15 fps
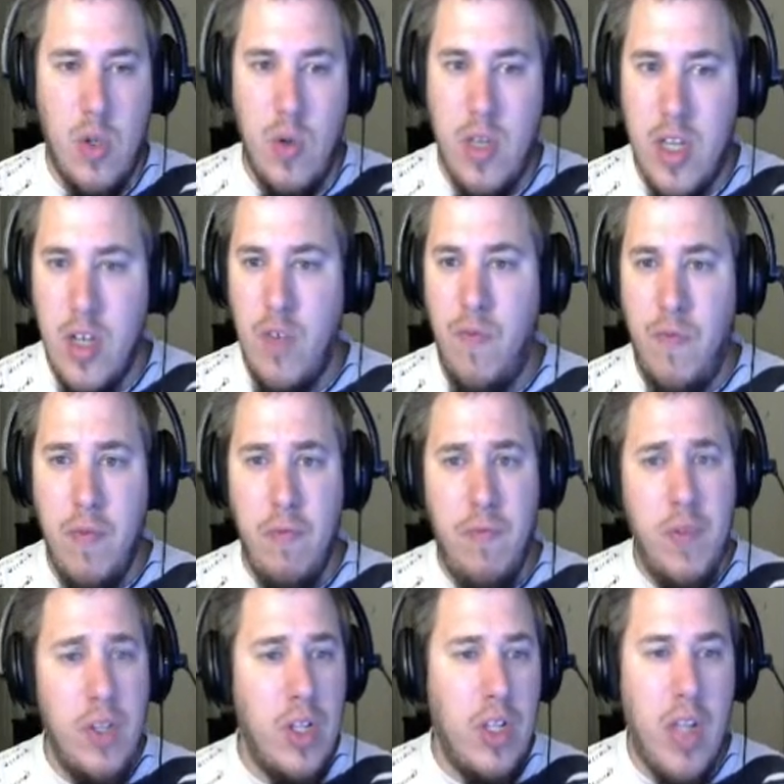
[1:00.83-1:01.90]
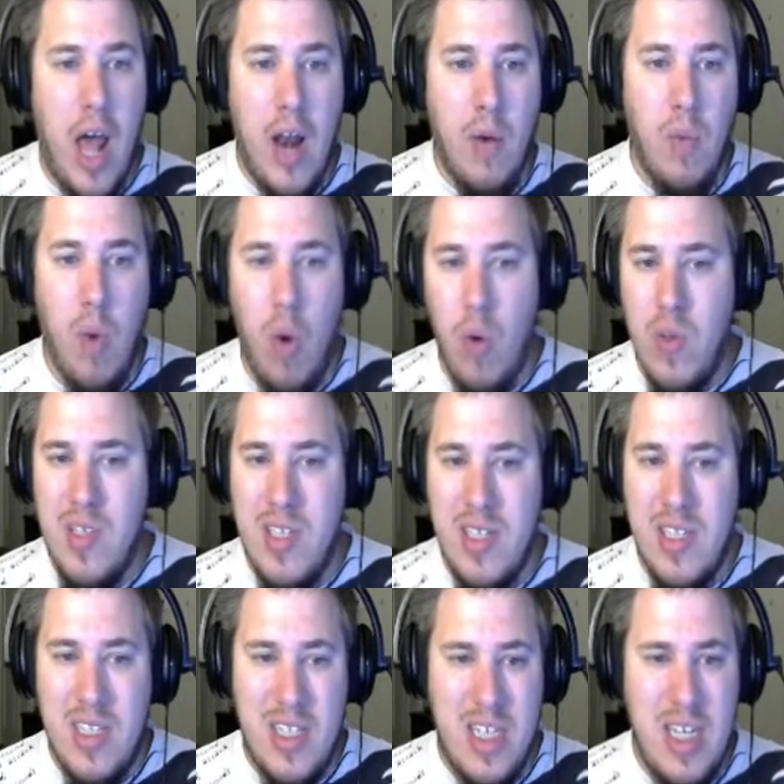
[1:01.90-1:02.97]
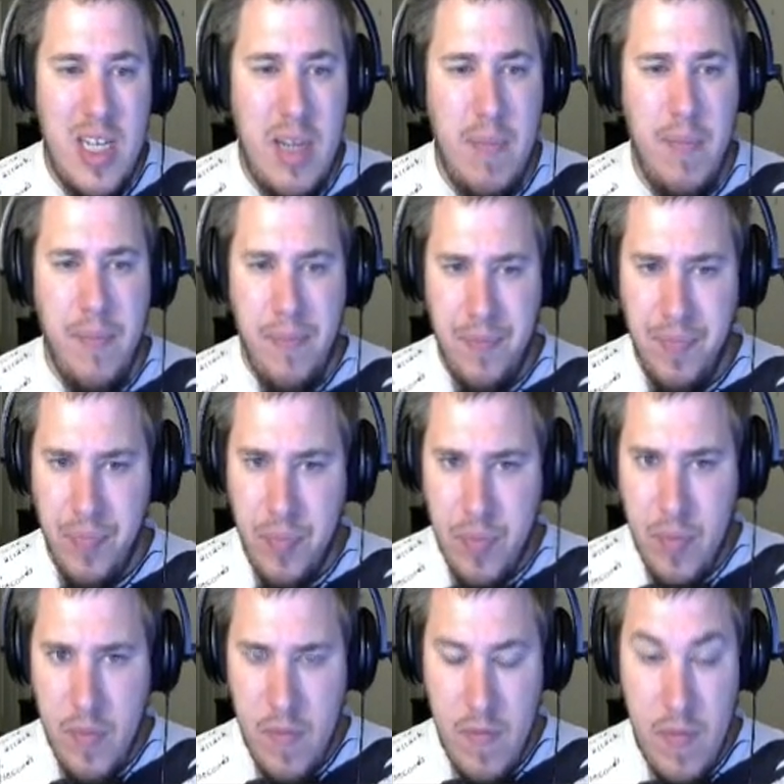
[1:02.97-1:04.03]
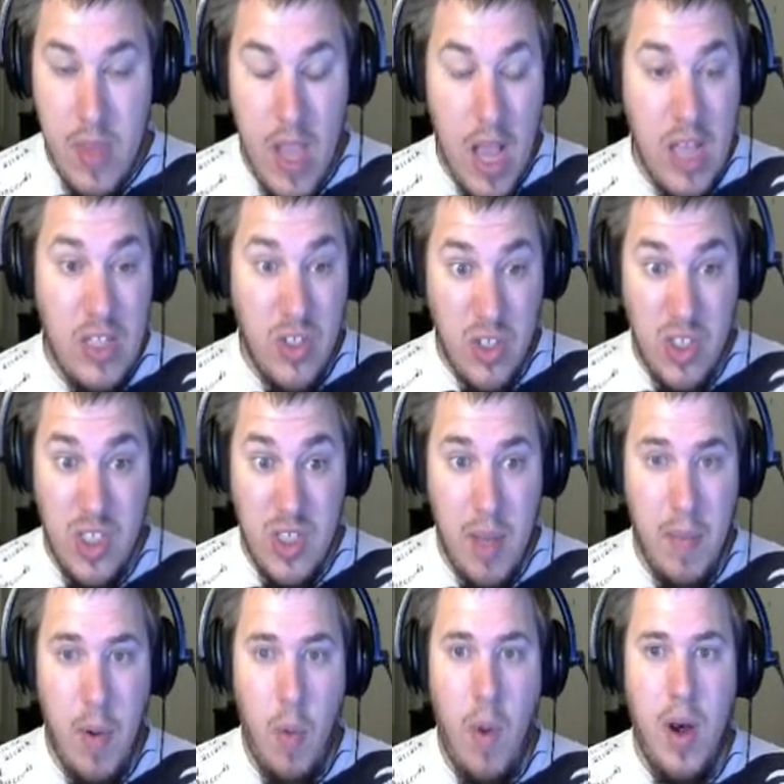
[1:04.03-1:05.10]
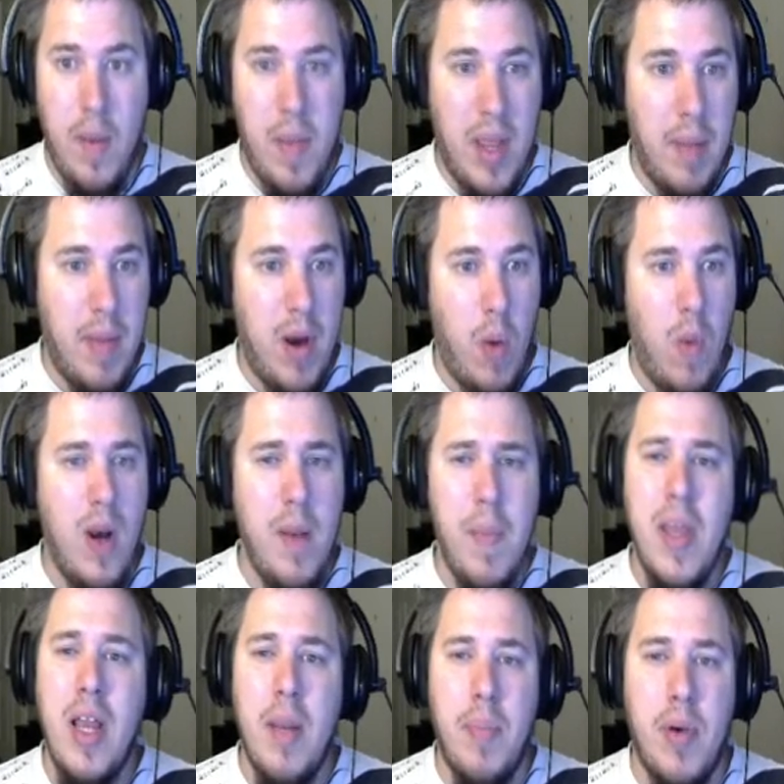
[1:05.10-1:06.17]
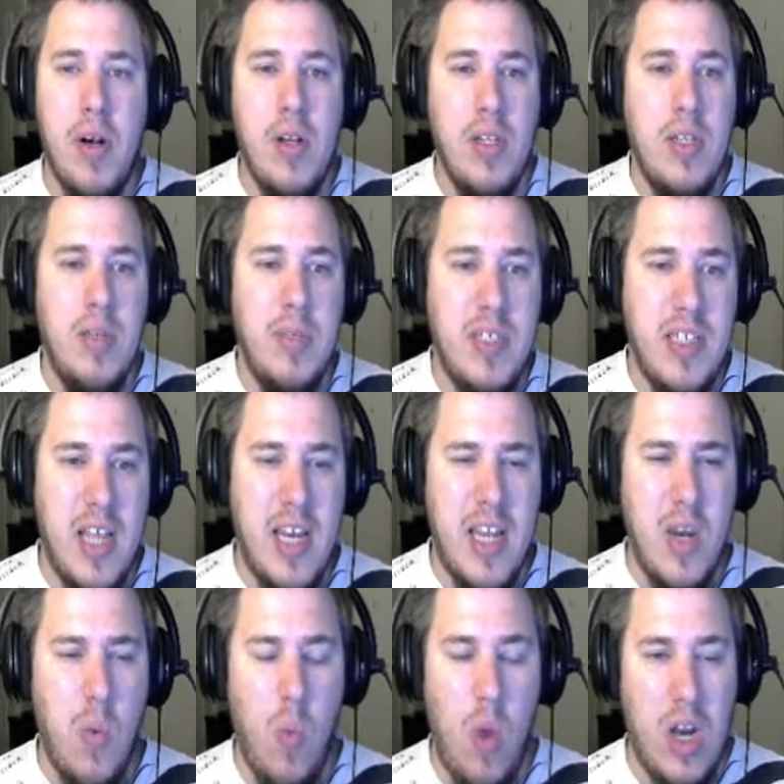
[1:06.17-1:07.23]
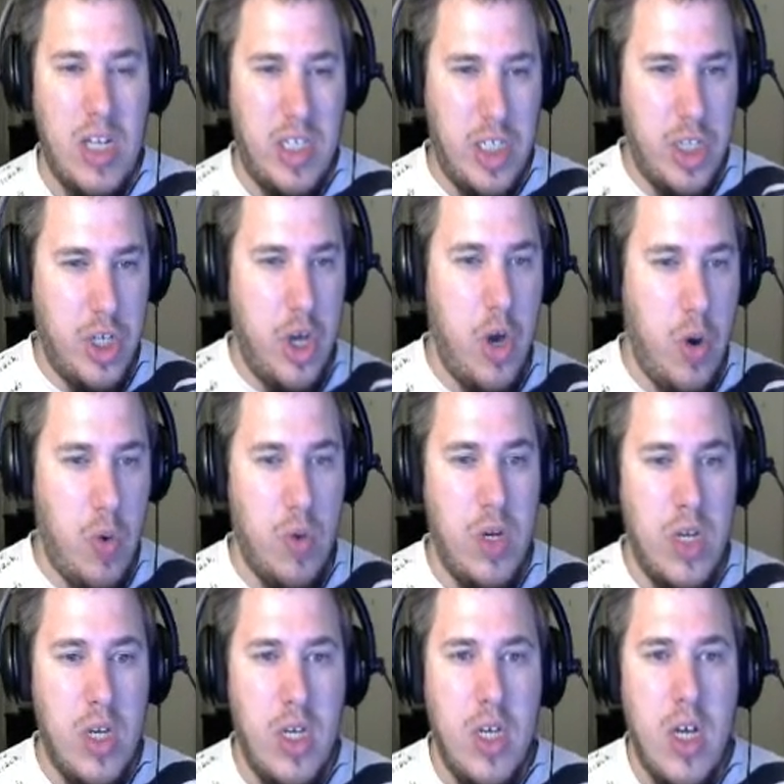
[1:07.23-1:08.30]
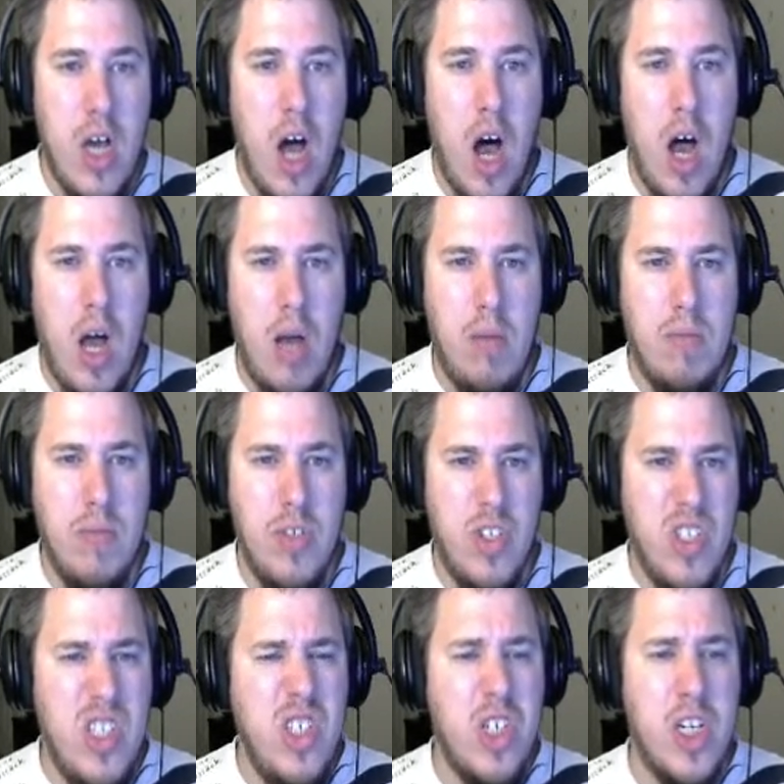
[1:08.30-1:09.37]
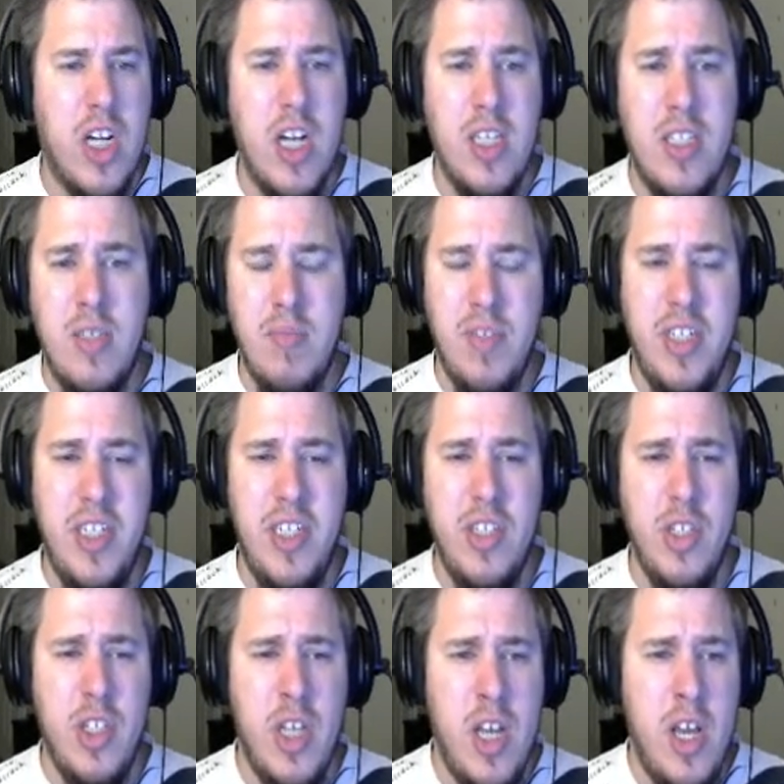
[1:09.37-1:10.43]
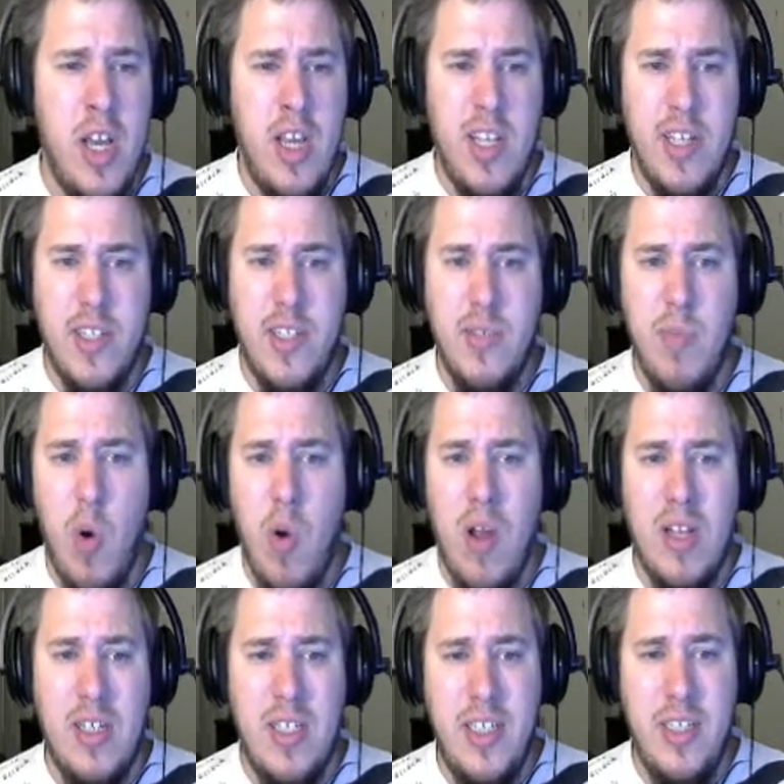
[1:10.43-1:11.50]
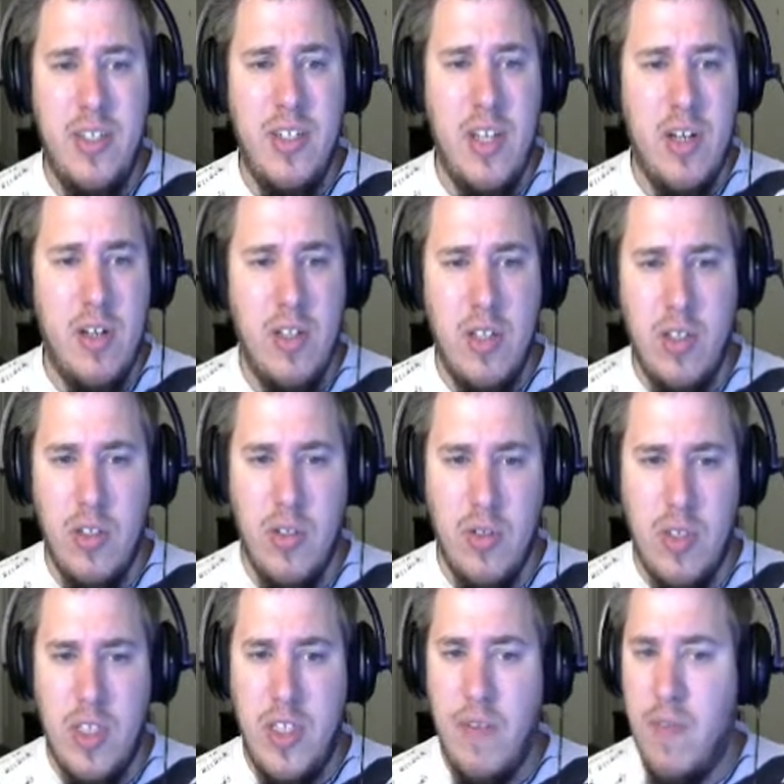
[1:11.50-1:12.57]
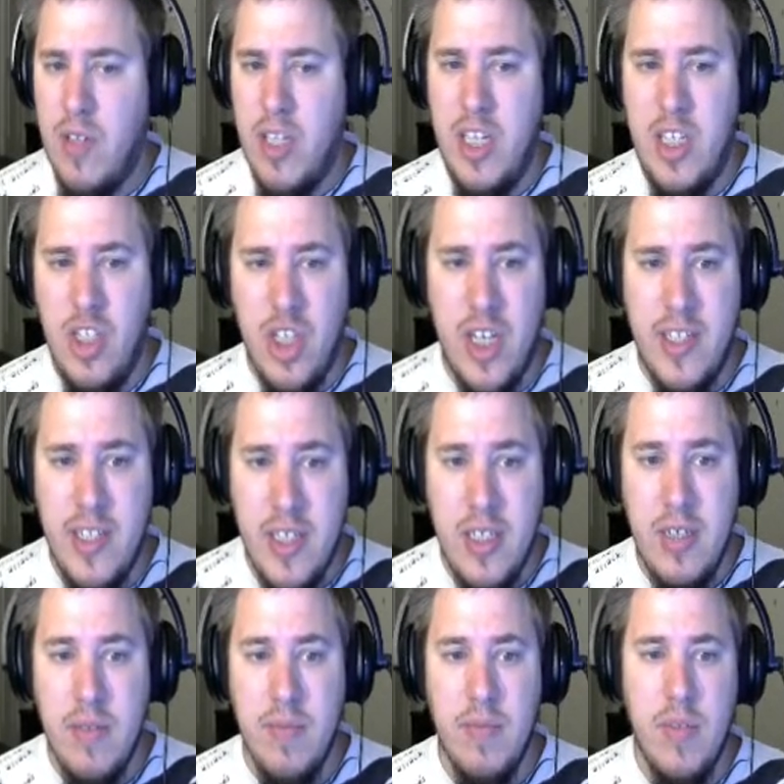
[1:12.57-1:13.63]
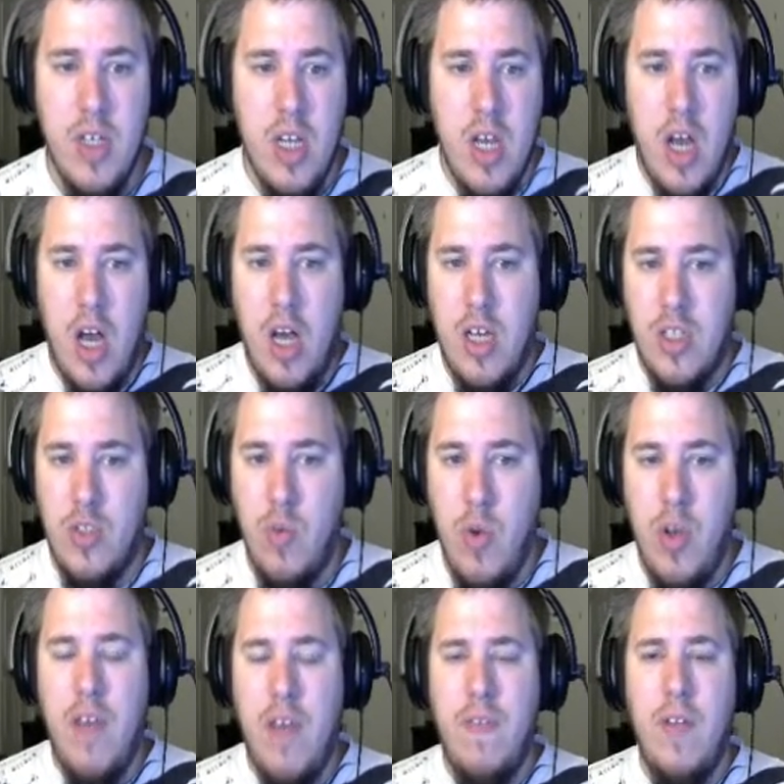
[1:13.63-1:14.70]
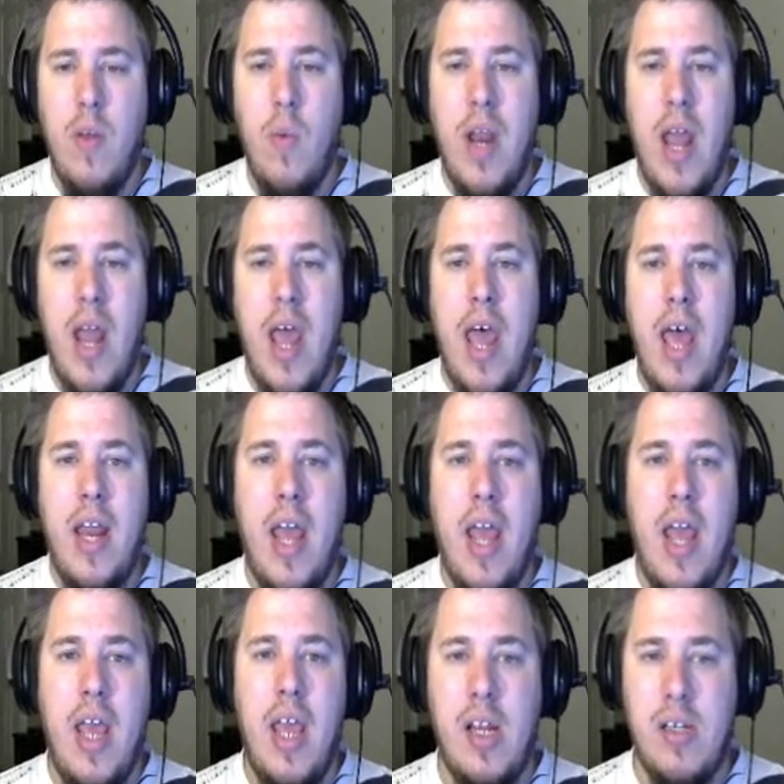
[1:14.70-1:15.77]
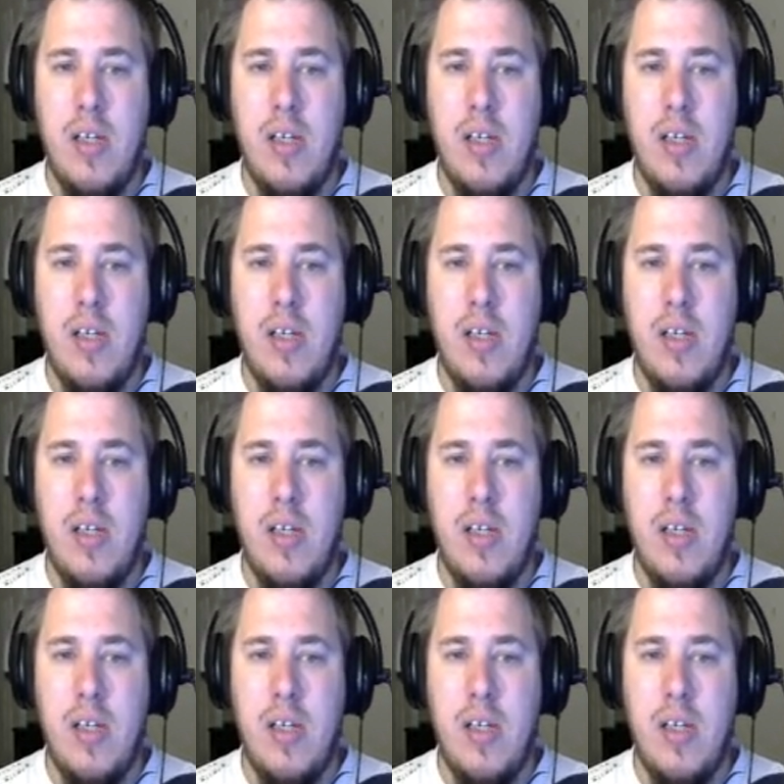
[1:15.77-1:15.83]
can fulfill a lot of roles in the team. And so this is something I wanted to pick up, and I wanted to pick it up early because I didn't want it to go. So these are custom tiers. There's Smogon tiers that are a little differently adjusted. So we definitely went ahead and,